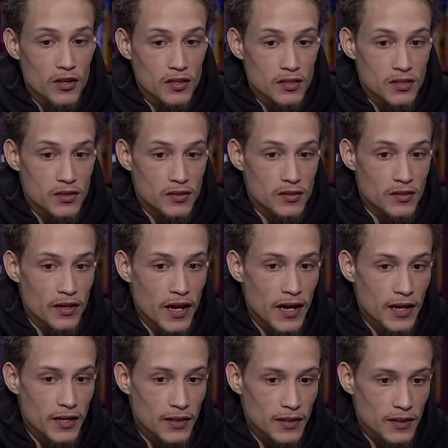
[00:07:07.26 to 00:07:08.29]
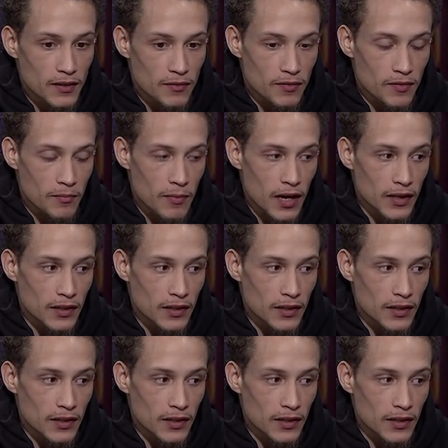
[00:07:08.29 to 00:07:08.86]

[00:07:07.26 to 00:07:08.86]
as that, from my